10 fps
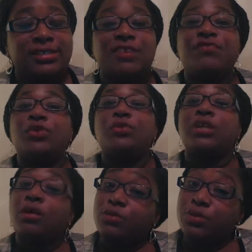If you
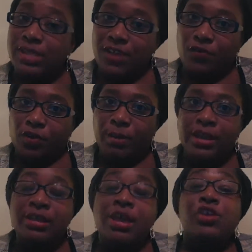don't use that
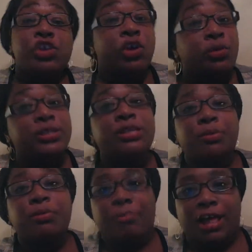format, you'll receive
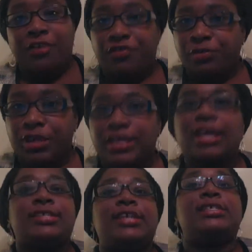a reply from me
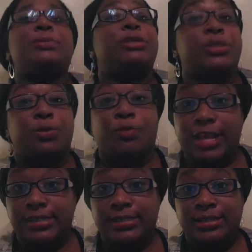that says, please
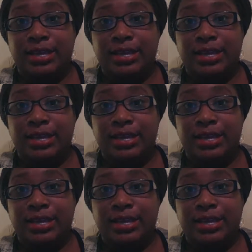revise,